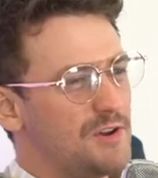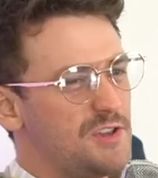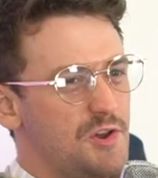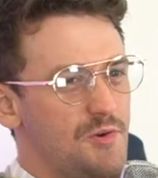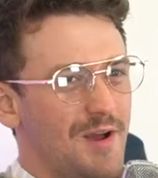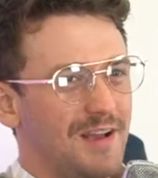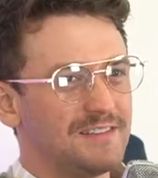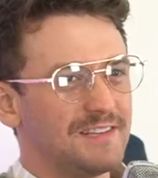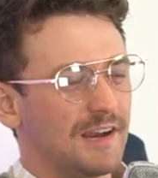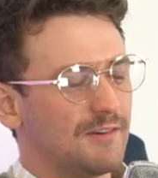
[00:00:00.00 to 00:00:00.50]

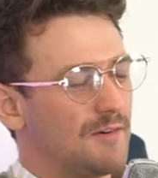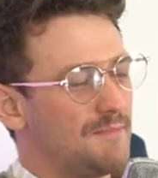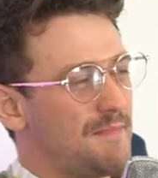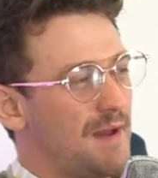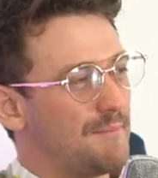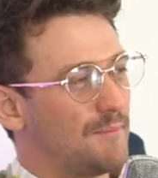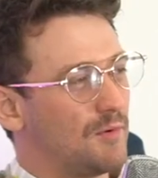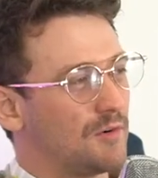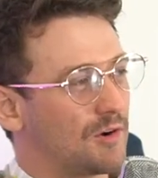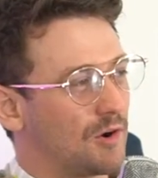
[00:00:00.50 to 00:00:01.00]
you, as I
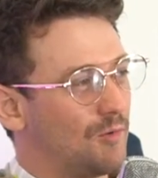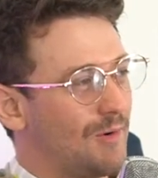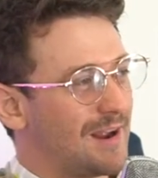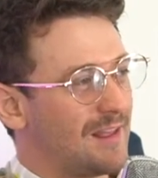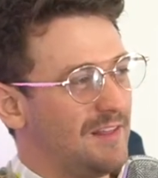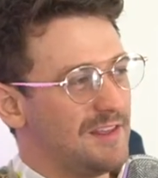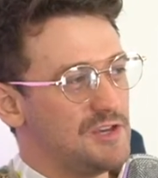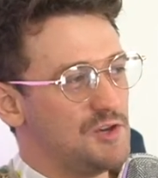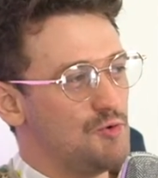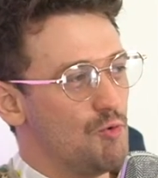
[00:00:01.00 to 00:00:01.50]
remember
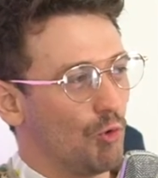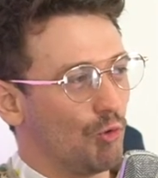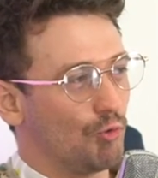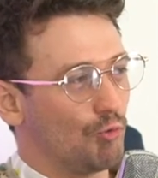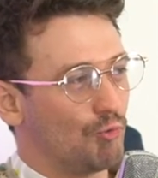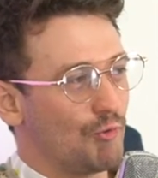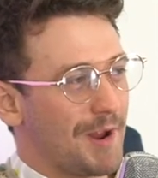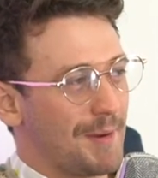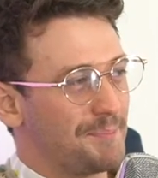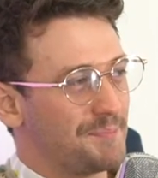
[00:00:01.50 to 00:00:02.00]
correctly, you were
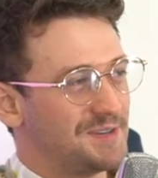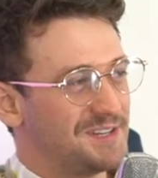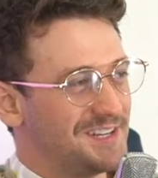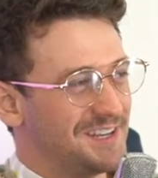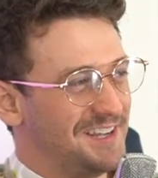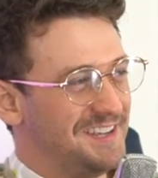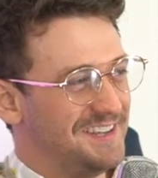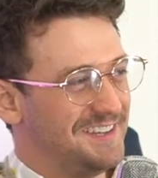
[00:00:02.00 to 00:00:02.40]
ripped.